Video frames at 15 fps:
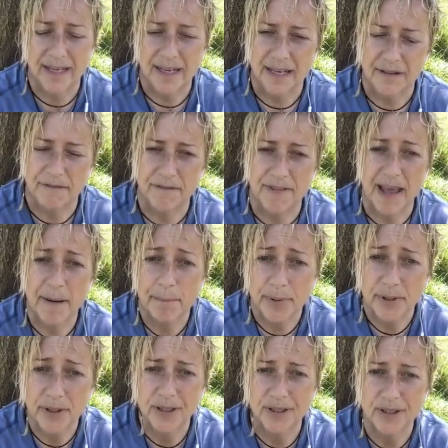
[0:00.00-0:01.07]
If that
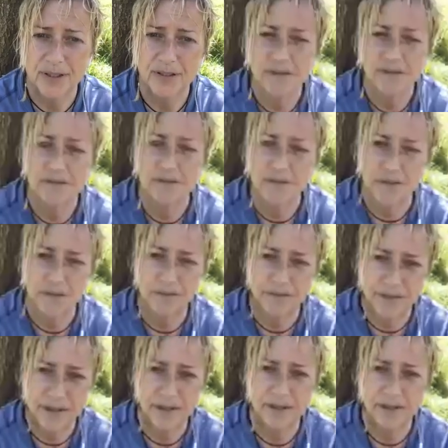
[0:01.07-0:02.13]
person
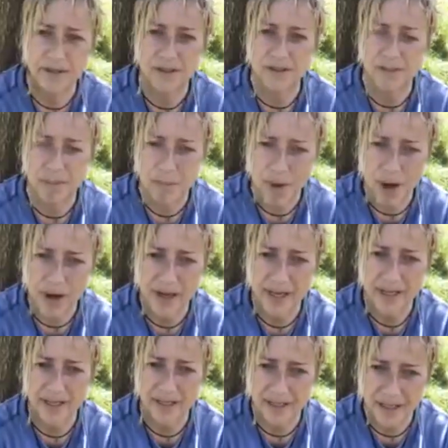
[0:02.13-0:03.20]
fulfills
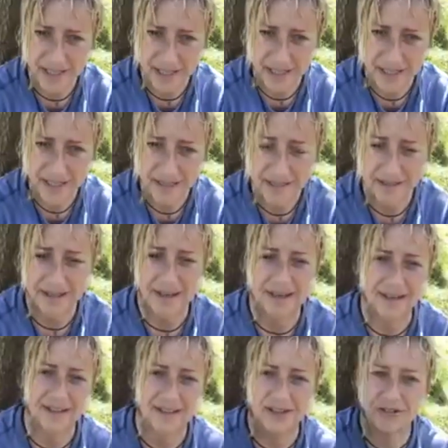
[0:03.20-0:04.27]
my needs,
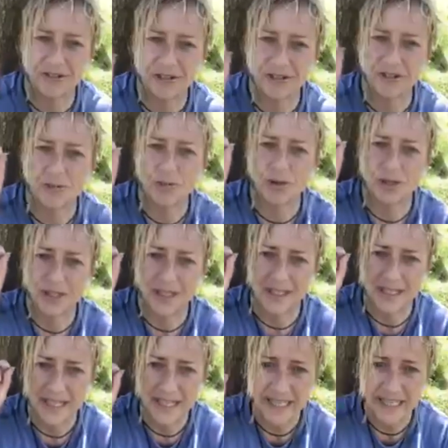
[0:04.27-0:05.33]
and I stress the word
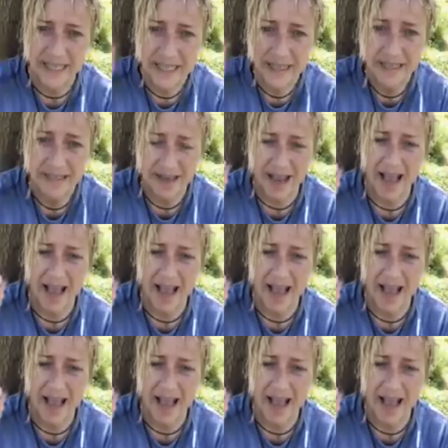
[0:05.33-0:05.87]
need